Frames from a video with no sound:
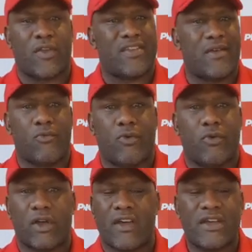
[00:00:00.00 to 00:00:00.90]
Sam
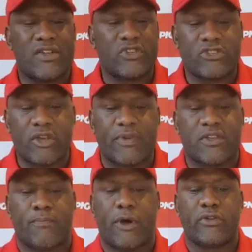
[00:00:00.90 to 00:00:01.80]
Walker, just so much
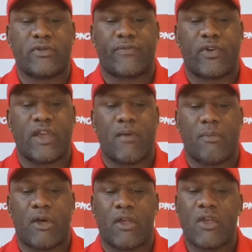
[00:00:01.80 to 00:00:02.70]
composure for a young
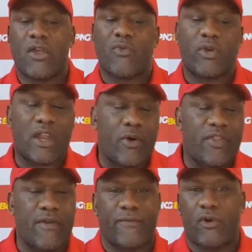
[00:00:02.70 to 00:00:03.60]
bloke. We know what
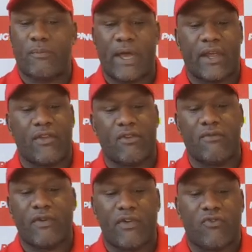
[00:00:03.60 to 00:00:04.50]
their forward pack can do.
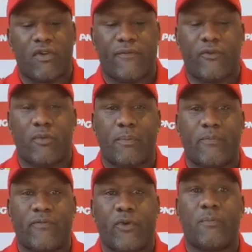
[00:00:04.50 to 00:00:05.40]
Very strong
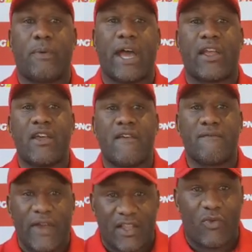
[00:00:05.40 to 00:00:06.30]
forward pack.
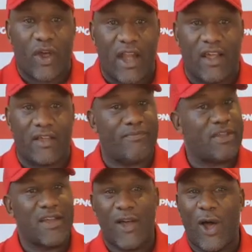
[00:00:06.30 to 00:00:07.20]
Victor Radley,
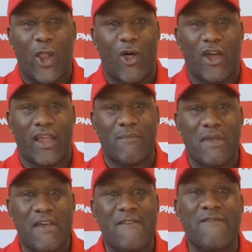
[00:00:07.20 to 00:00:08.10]
I like him.
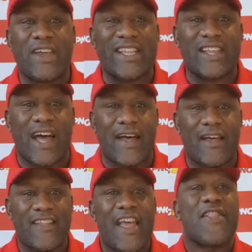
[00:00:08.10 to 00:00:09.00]
Victor
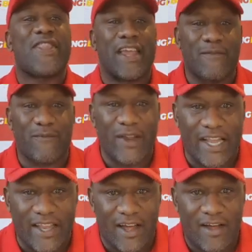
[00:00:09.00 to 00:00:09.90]
the
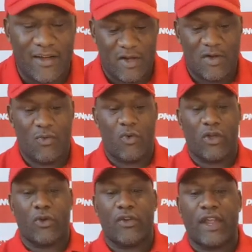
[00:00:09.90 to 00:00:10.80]
Inflictor. What a
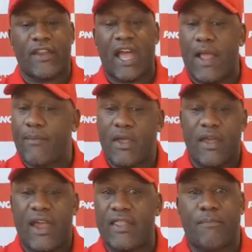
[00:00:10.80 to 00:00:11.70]
good nickname.
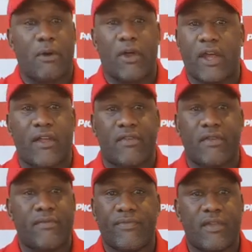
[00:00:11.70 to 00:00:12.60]
And the
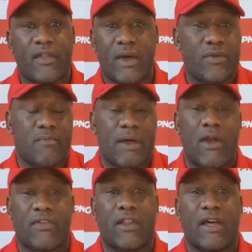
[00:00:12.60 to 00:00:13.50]
Broncos, that was
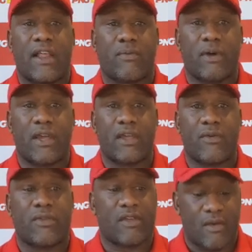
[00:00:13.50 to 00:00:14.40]
embarrassing last week. It
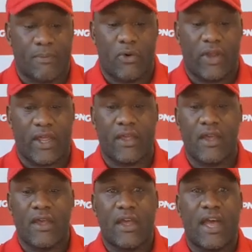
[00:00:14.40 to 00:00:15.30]
was disappointing.
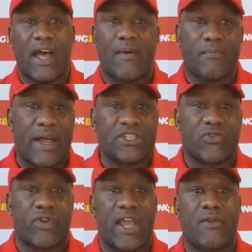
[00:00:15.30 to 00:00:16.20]
Magic
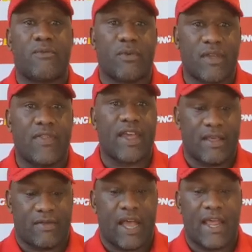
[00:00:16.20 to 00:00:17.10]
Round was at their
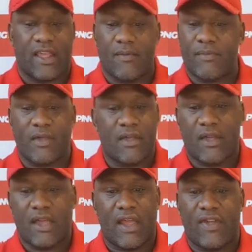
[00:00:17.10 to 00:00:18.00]
stadium,
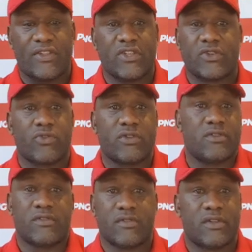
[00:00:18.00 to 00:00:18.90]
and they just
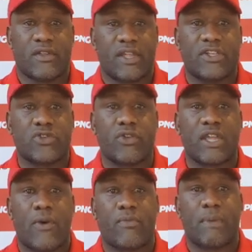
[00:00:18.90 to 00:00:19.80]
couldn't
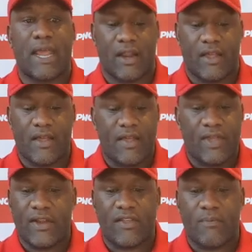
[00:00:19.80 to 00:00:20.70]
go with Manly.
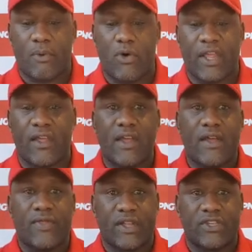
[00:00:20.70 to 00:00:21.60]
They're disappointing.
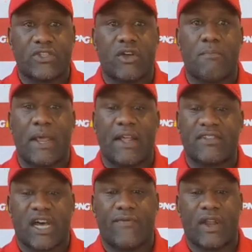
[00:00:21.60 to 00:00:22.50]
They're just not mentally
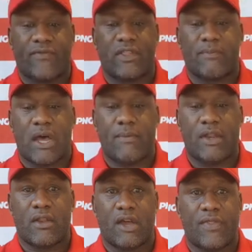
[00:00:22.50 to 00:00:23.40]
tough enough at the
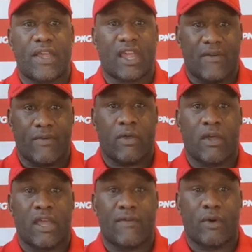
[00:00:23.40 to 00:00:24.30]
moment. I think
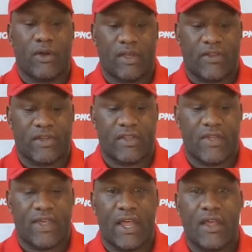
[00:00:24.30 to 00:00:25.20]
Kevin Walters actually
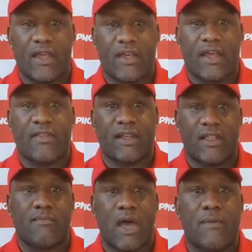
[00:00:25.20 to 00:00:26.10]
said that. He said at
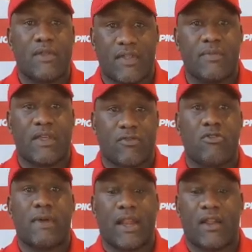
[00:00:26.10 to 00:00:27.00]
the moment that they're too
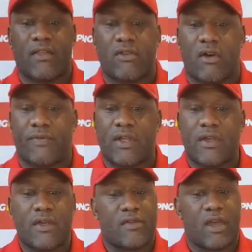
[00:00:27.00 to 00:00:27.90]
mentally soft.
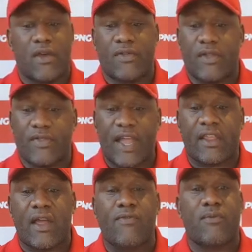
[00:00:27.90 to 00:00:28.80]
So that
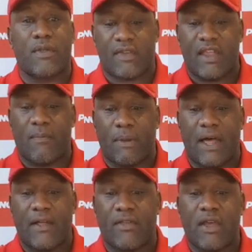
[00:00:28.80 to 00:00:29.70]
comes from your senior
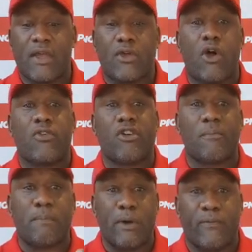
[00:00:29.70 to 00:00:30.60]
players. Guys like
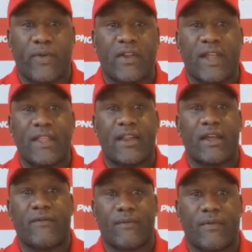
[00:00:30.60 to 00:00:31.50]
Milford need to
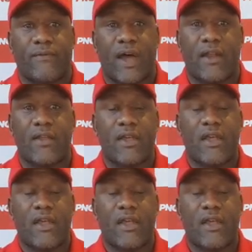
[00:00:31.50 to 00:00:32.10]
lead from the front.